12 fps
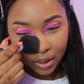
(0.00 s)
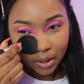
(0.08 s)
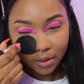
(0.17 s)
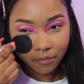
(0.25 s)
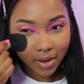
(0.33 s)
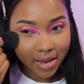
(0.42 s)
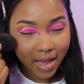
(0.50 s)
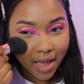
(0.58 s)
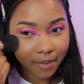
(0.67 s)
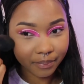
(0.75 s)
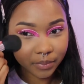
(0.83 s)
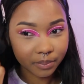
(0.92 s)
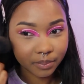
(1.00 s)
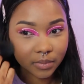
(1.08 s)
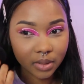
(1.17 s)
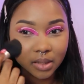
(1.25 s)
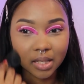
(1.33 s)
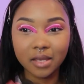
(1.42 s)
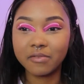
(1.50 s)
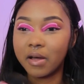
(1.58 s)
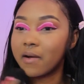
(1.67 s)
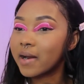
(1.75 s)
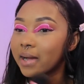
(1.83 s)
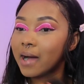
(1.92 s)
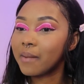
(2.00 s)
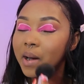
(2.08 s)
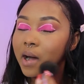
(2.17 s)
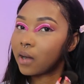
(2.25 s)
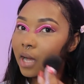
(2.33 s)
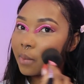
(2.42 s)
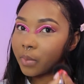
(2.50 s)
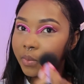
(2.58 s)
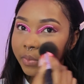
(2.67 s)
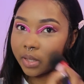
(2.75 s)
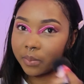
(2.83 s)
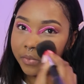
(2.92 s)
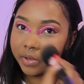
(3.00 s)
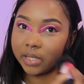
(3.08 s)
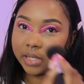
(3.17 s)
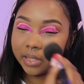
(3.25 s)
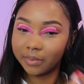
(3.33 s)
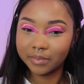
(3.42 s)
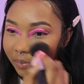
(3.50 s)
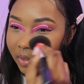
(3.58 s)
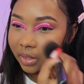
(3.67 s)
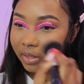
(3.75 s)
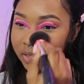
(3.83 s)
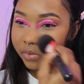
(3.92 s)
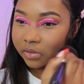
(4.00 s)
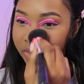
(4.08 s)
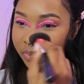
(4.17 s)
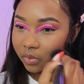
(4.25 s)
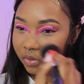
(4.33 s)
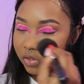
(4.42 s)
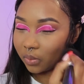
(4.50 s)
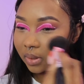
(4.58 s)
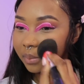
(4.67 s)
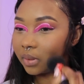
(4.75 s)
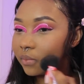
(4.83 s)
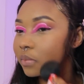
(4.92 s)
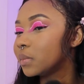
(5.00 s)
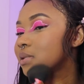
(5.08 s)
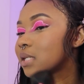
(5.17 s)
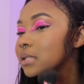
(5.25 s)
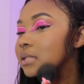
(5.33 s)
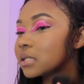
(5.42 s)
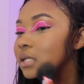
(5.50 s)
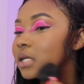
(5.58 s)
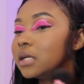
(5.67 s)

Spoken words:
if I want to come out, I'll come out when I'm ready. I'm not gonna do it just because you want to be with me, sis.